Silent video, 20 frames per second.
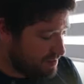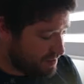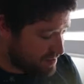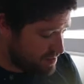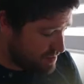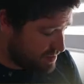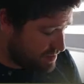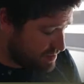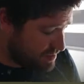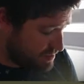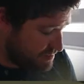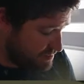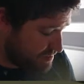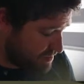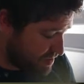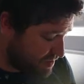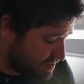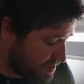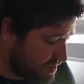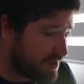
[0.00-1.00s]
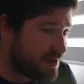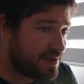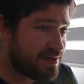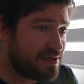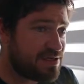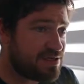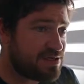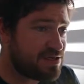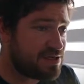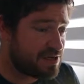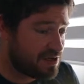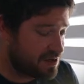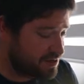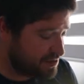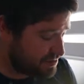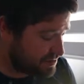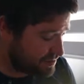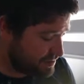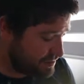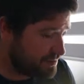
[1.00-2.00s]
Okay,
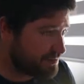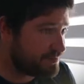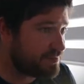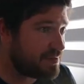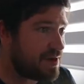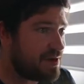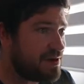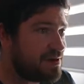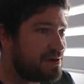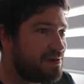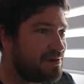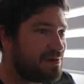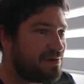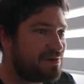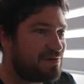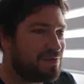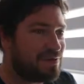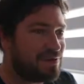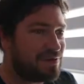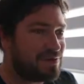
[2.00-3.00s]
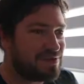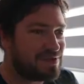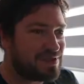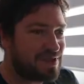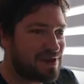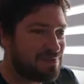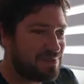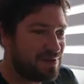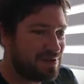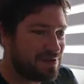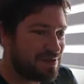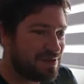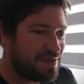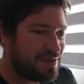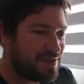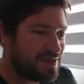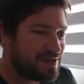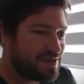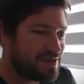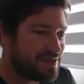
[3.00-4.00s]
so oh, of course, I built
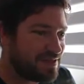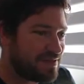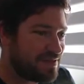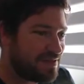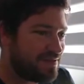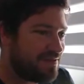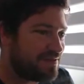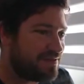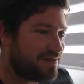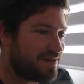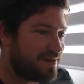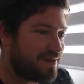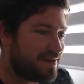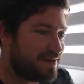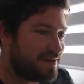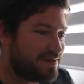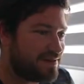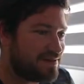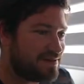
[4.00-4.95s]
this little thing.